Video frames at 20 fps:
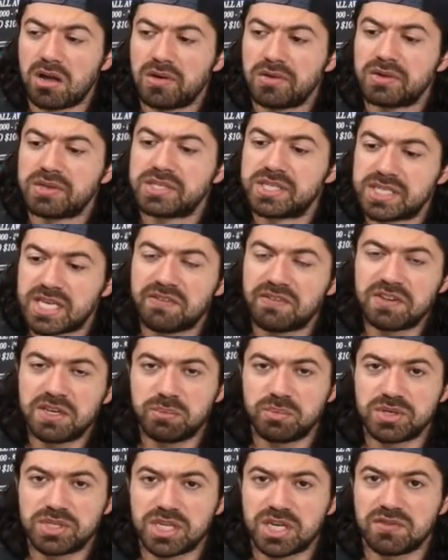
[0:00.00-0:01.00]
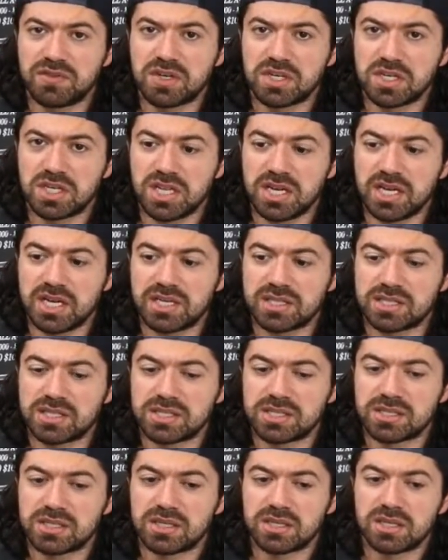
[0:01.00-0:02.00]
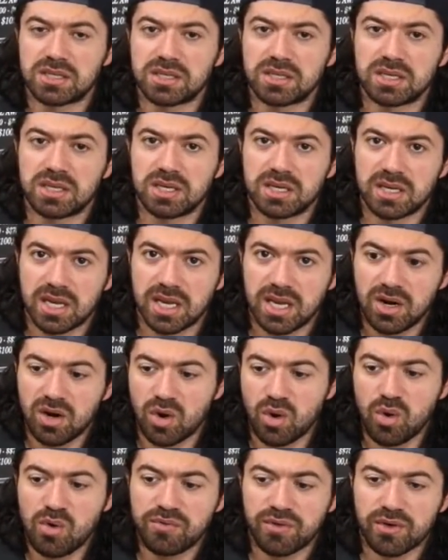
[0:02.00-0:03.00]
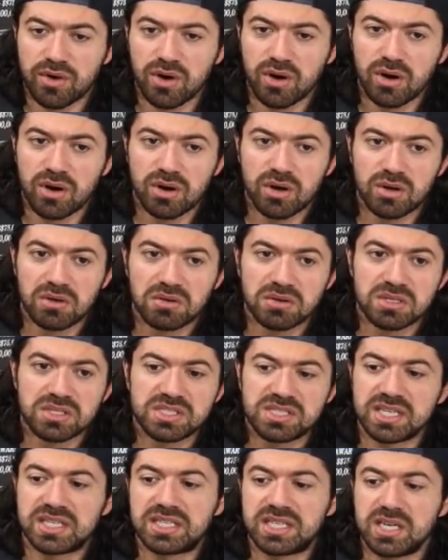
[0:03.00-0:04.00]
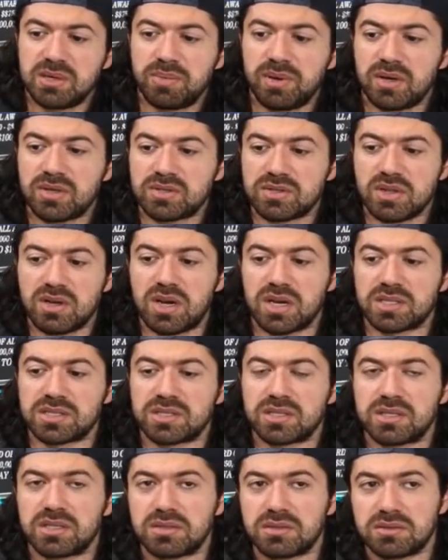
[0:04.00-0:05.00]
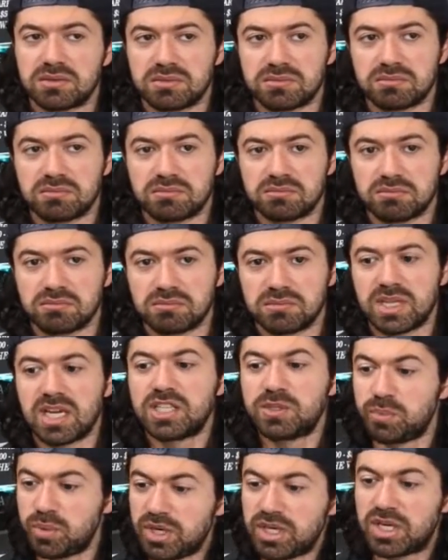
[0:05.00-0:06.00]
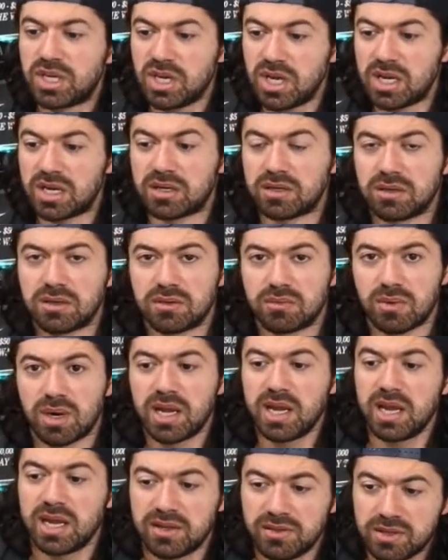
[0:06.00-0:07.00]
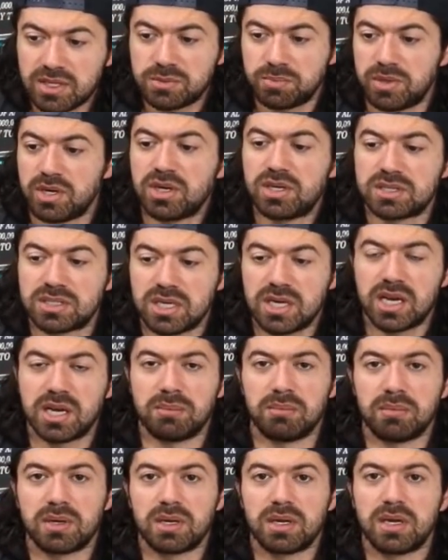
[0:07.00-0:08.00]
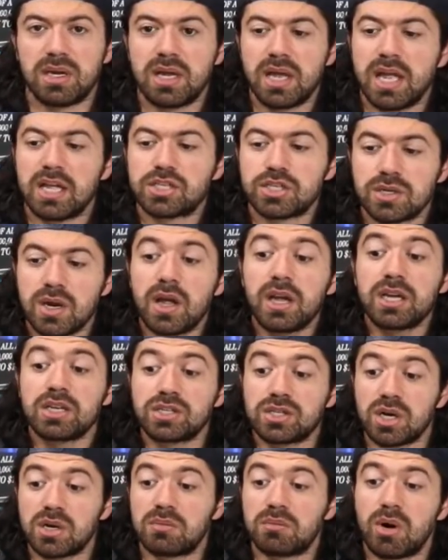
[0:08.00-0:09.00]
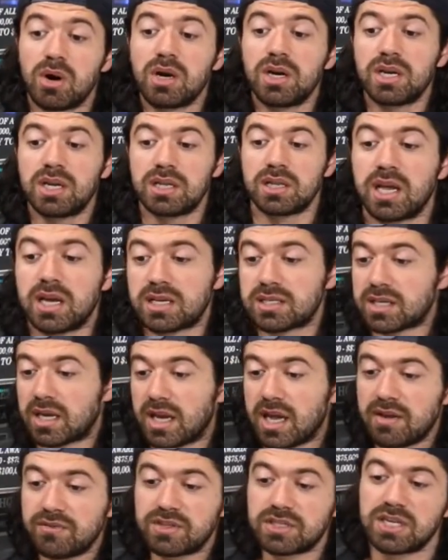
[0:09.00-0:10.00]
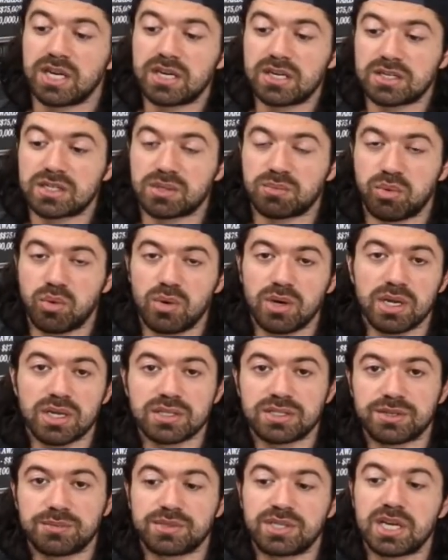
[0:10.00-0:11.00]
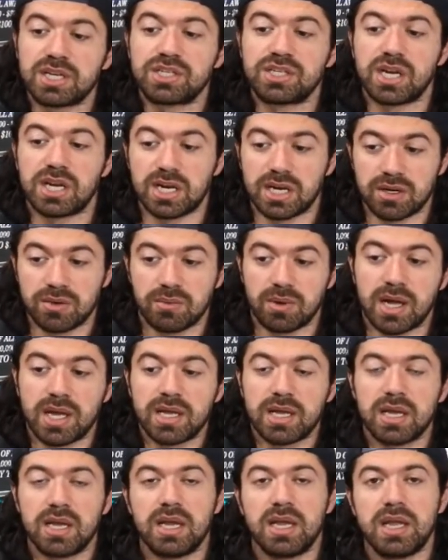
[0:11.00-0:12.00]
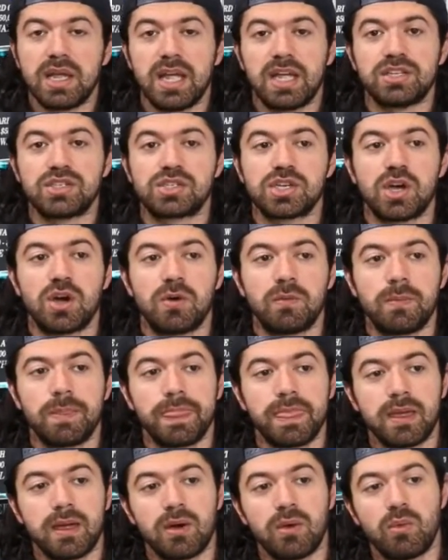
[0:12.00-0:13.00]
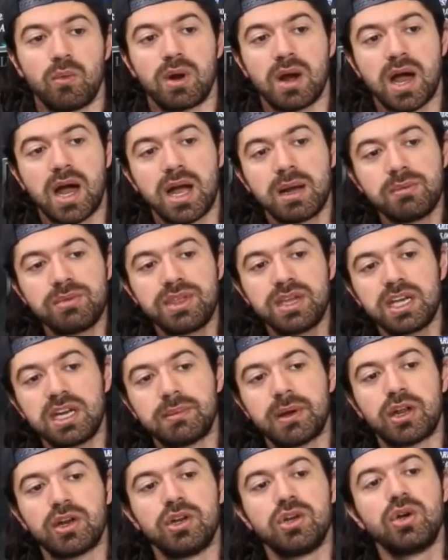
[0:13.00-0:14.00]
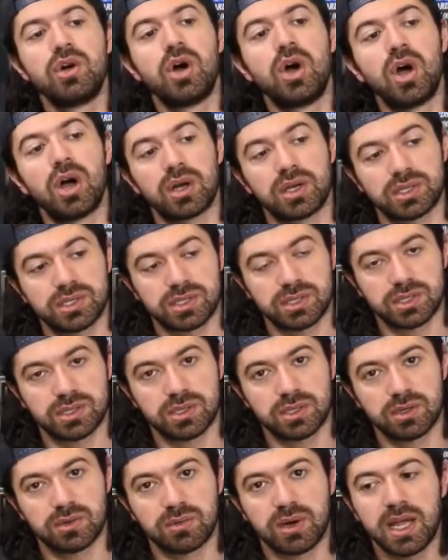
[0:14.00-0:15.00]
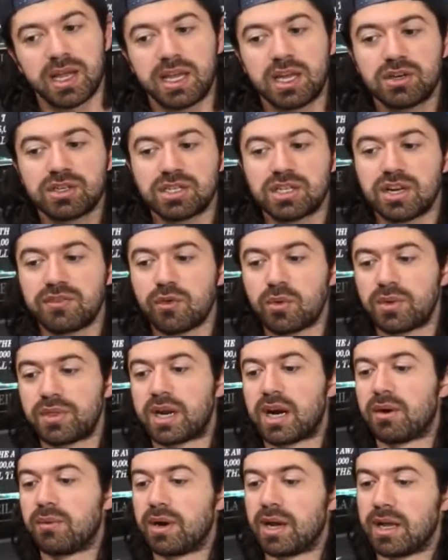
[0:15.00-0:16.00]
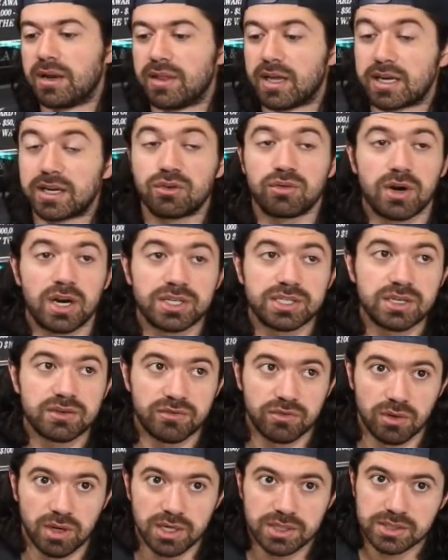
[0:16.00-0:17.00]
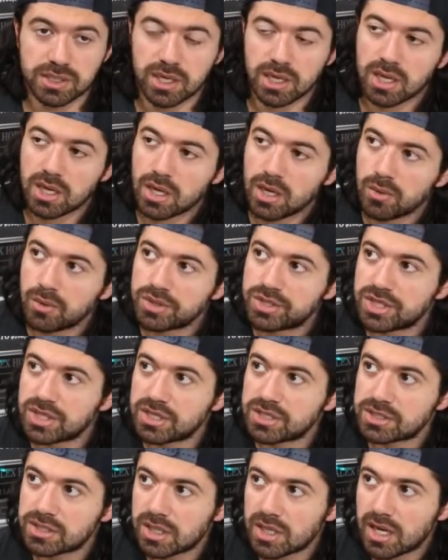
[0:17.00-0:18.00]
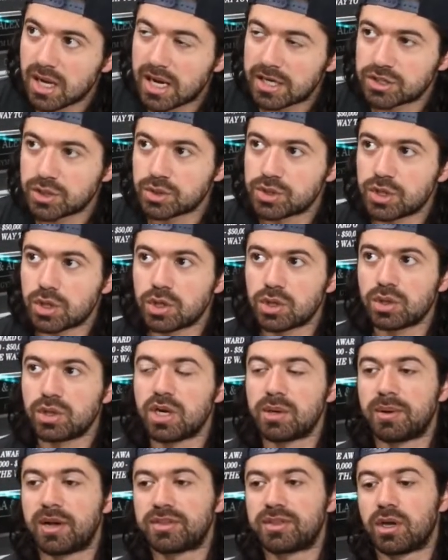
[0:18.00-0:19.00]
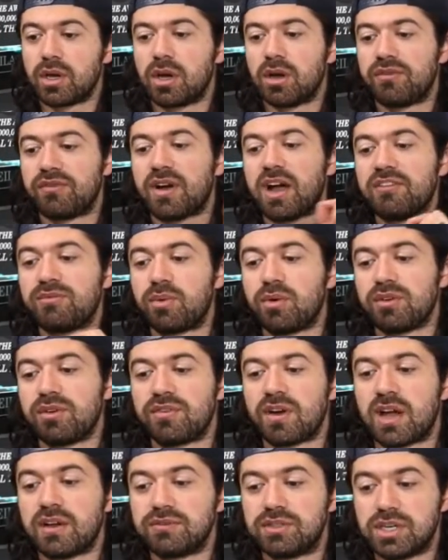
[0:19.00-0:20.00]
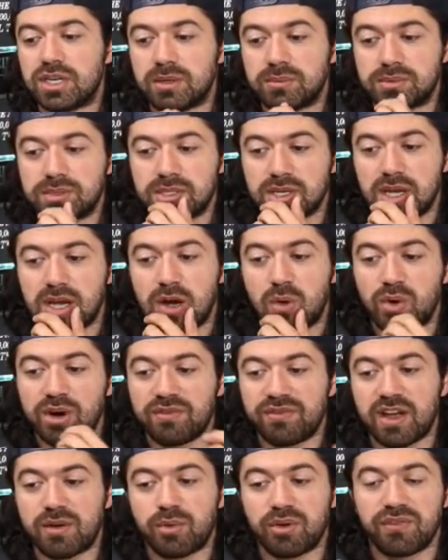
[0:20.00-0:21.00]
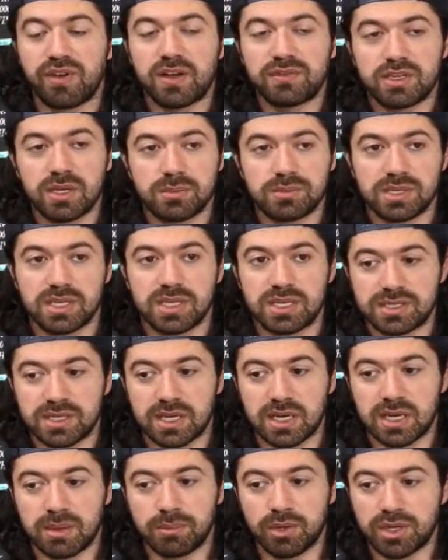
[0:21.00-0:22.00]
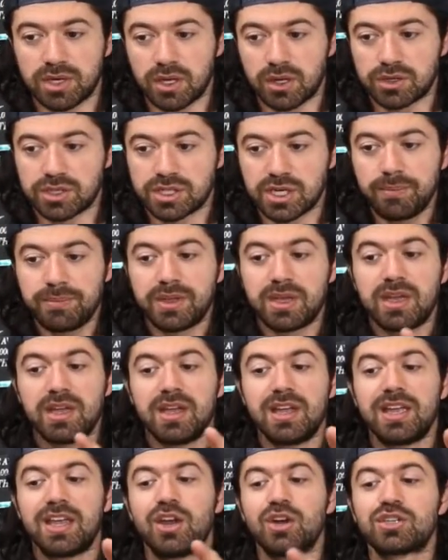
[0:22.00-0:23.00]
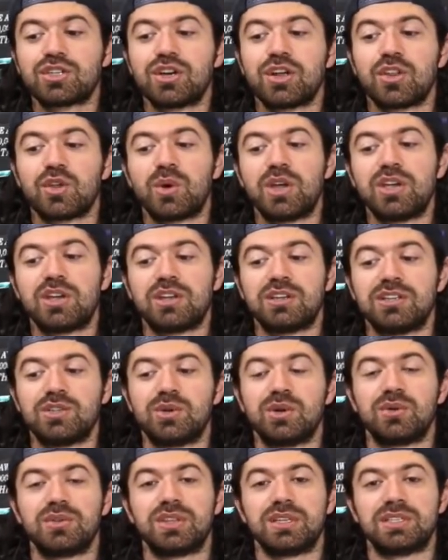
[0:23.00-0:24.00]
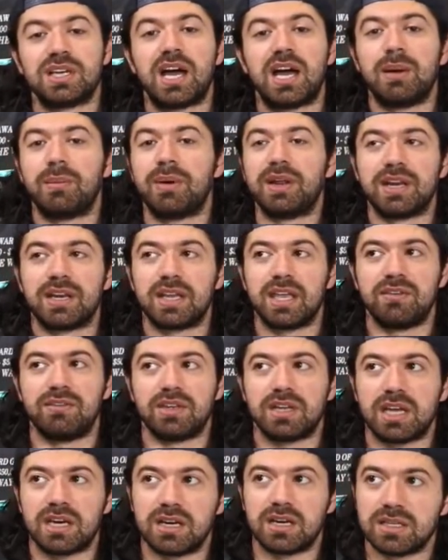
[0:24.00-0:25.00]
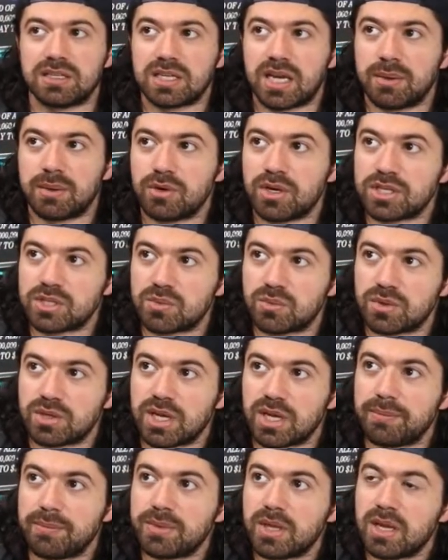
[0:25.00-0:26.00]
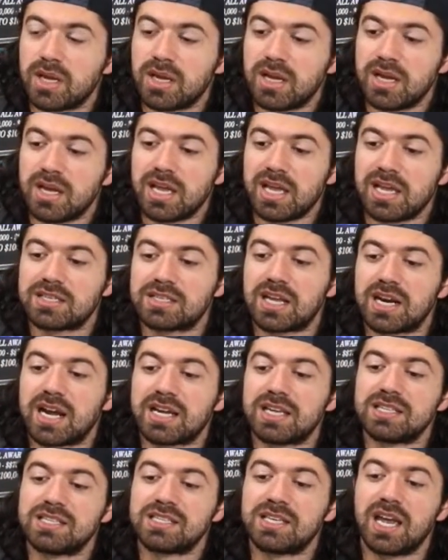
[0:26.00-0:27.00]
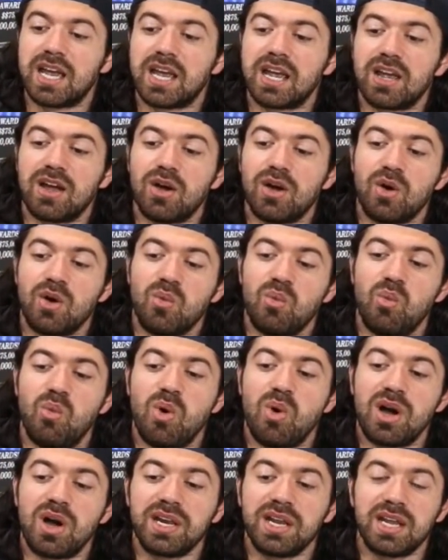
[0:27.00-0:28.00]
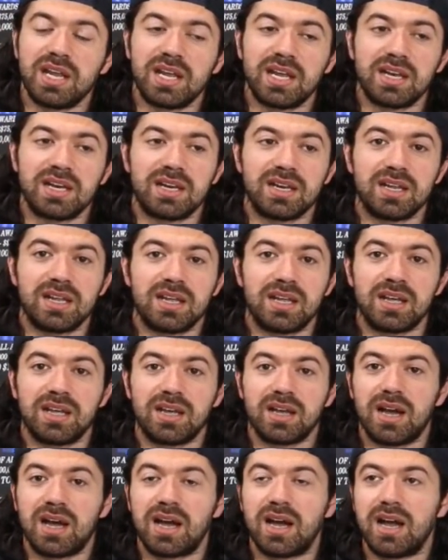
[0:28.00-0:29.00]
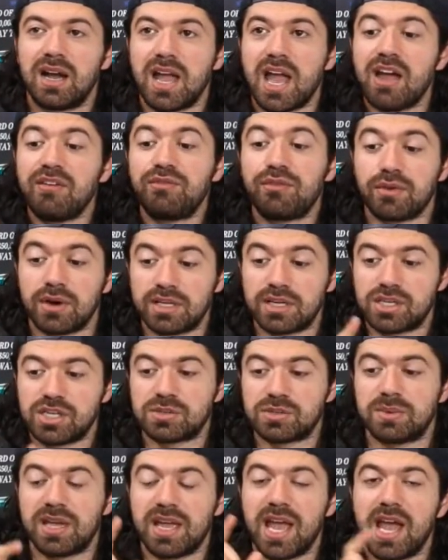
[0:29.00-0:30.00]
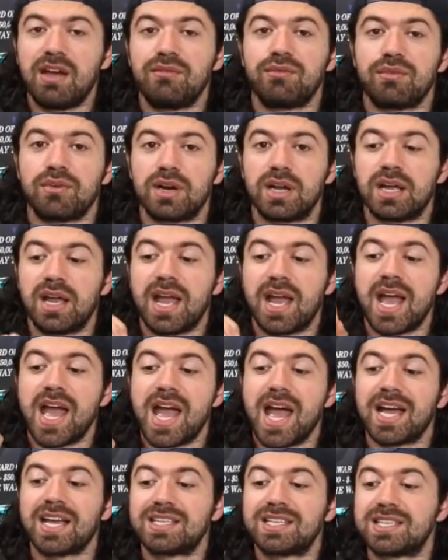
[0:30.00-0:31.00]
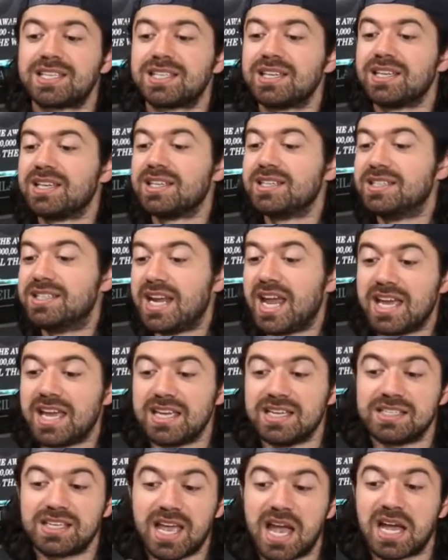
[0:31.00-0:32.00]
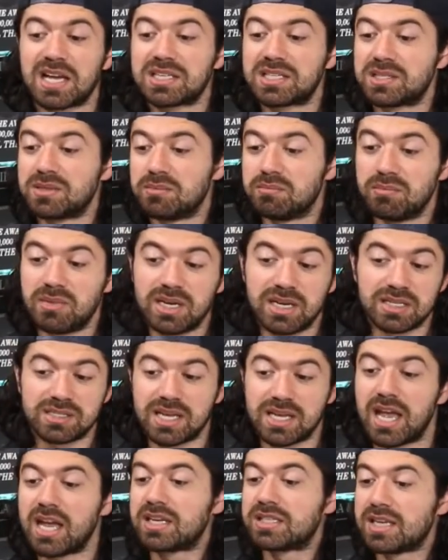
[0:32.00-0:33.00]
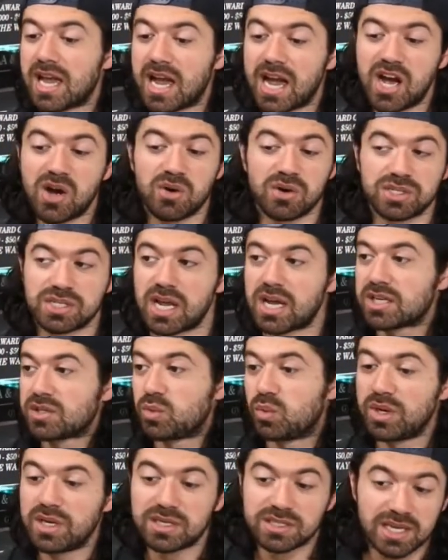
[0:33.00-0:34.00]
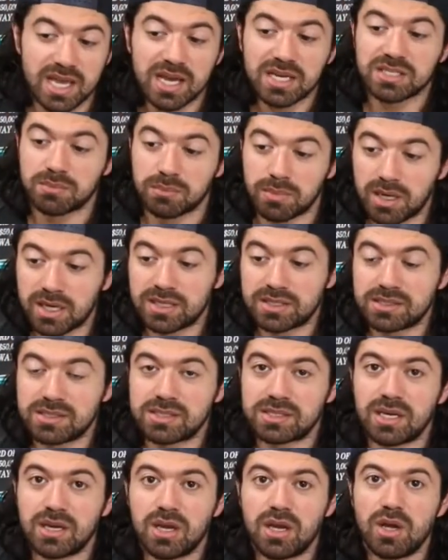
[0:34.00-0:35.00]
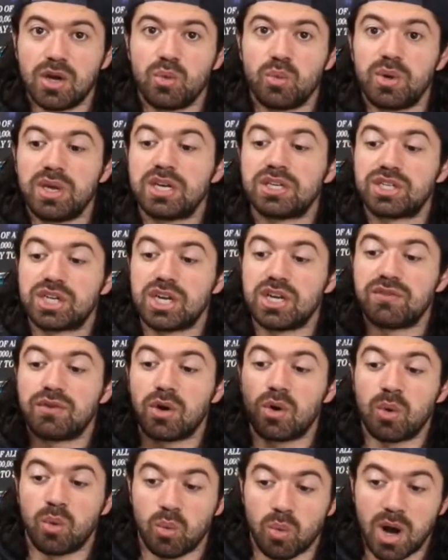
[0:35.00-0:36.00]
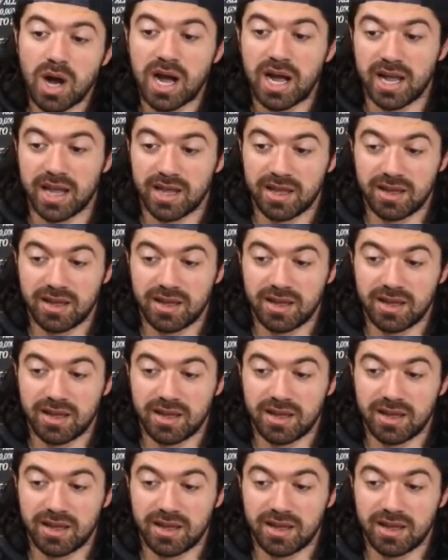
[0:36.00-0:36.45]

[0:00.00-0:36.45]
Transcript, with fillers: 70% of our clients hit over 16 pounds lost. That's pretty good, right? In this period of time. And so now I can start marketing because I have the data to support it and substantiate it, right? And so when I'm thinking about new hooks, right? Here's a different one that I ran that crushed it for us, which is I told you earlier about the 5.5 gyms. Uh, one in 5.5 gyms is a million dollar gym. Here's another way you can do it with the time. I didn't even get into the time duration one yet. Is that I can say one in uh, every, excuse me, every X days, X minutes, X hours, X weeks, X months, we achieve a Y,